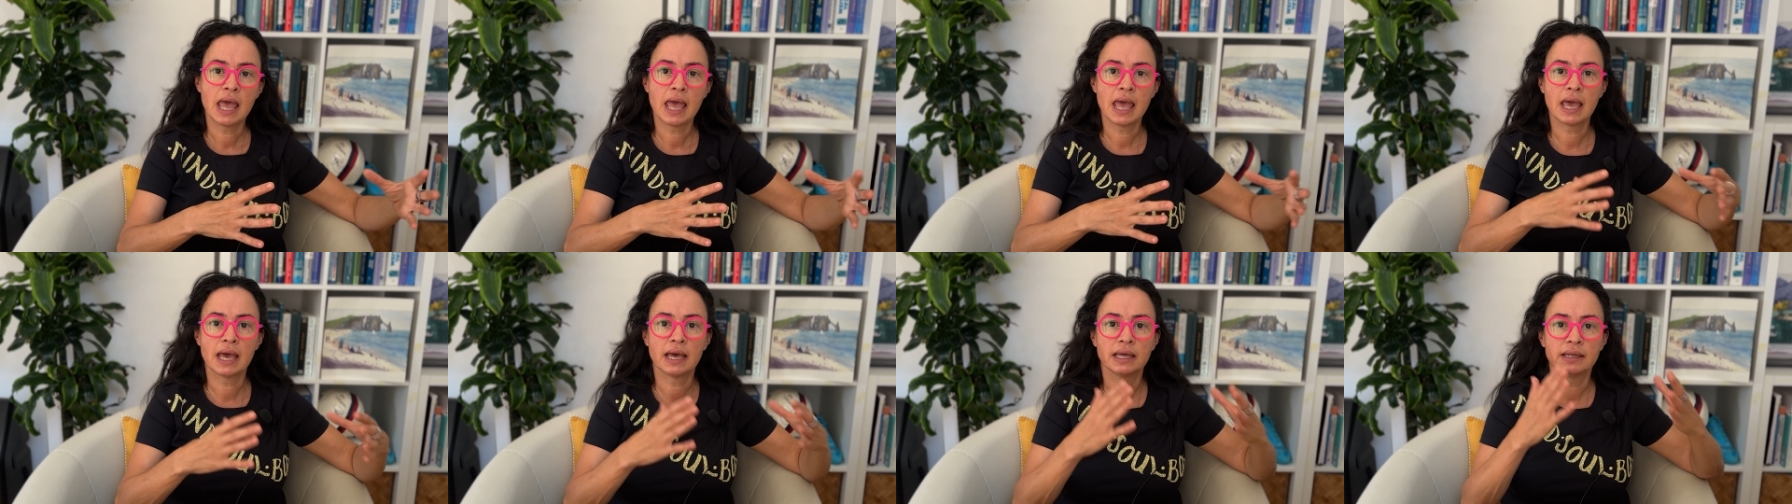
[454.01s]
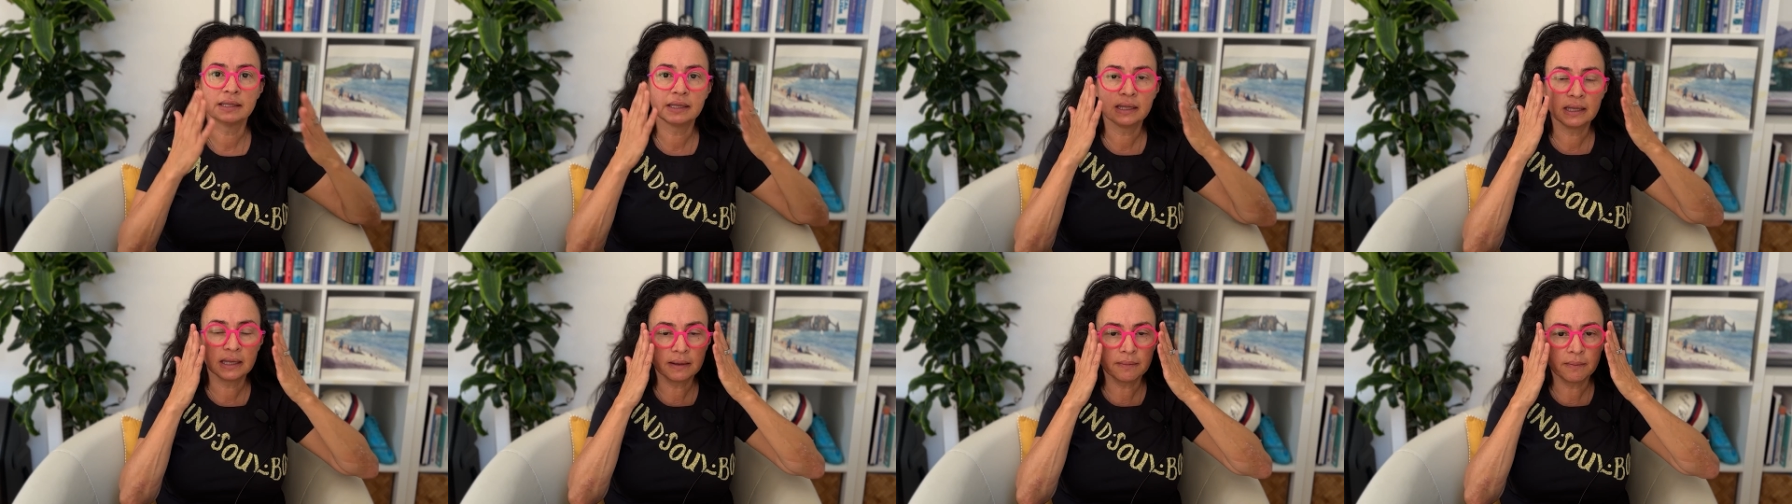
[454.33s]

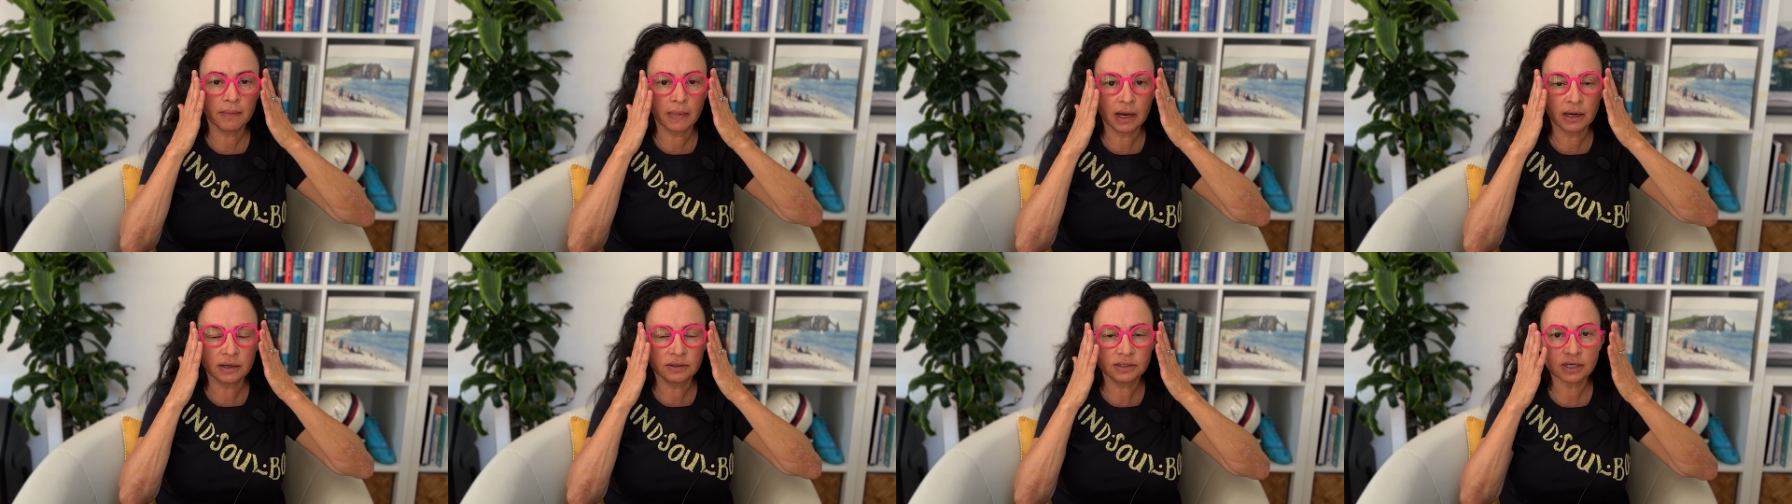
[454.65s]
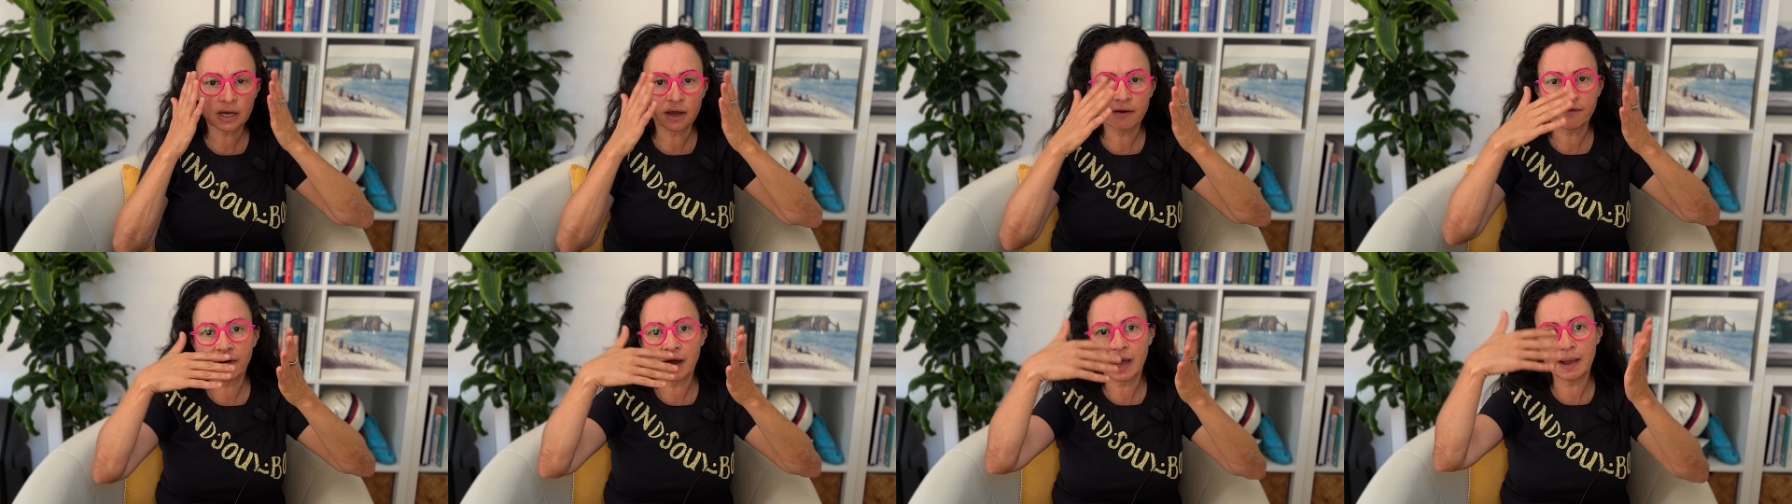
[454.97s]
and the amount
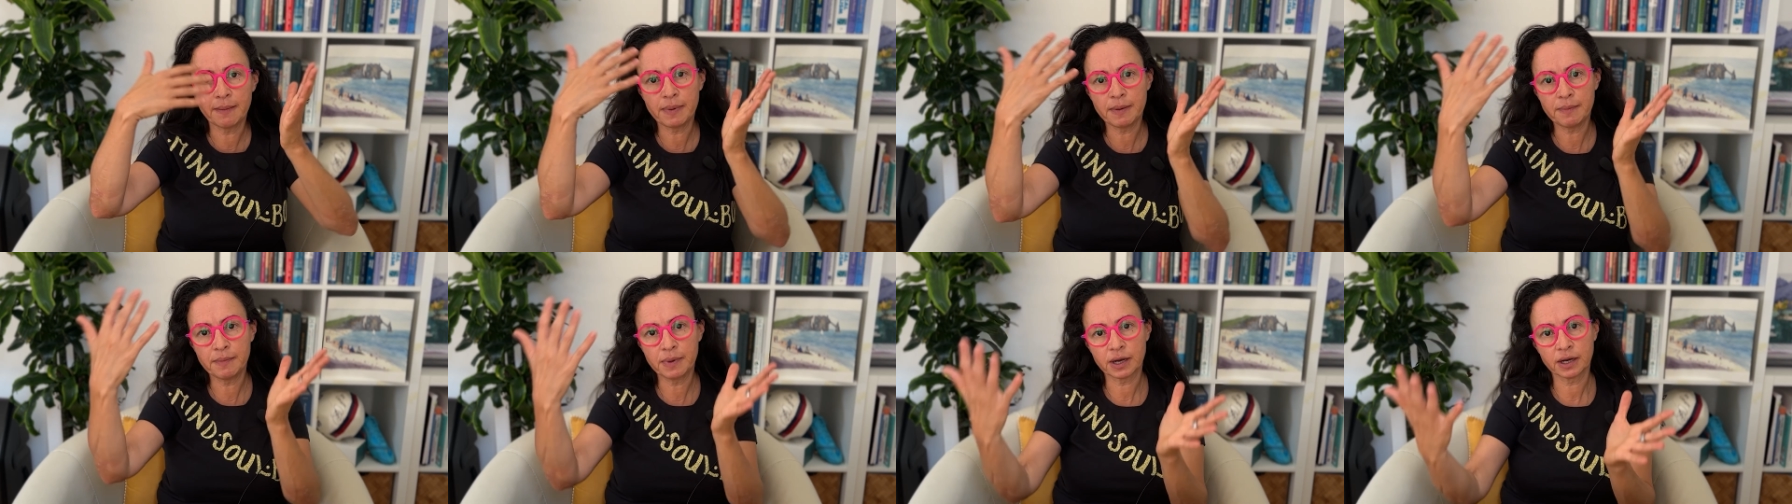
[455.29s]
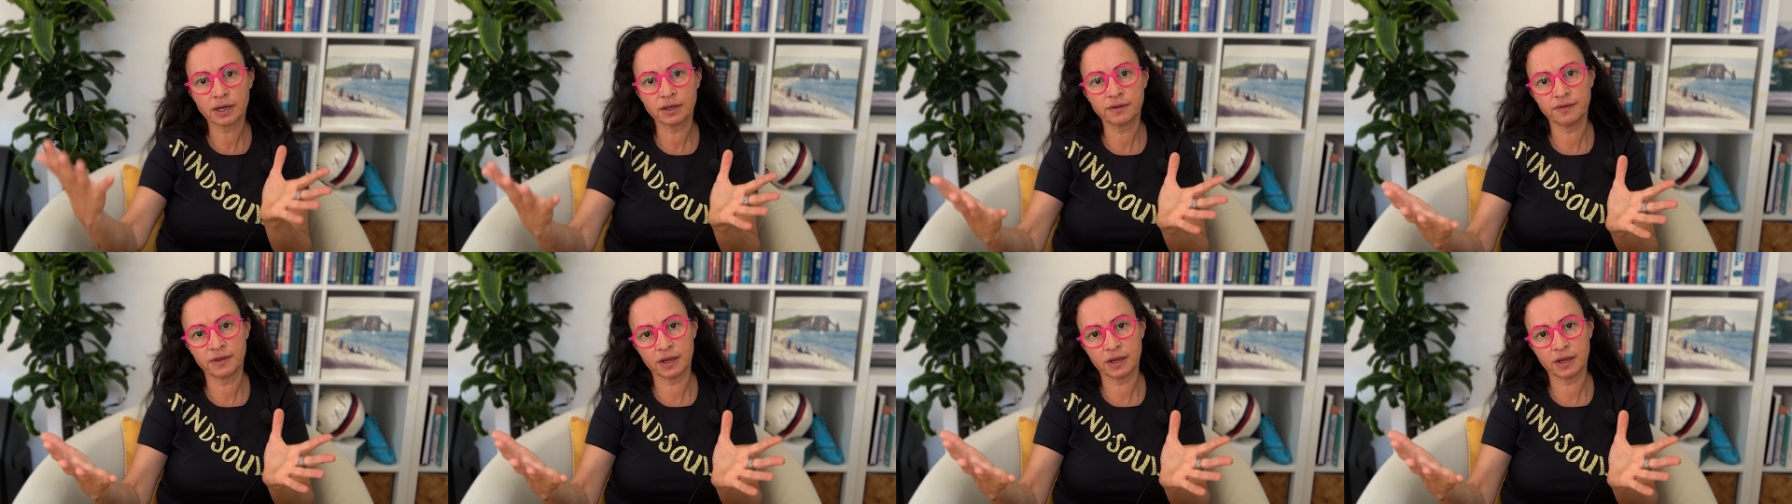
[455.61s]
of hyperbaric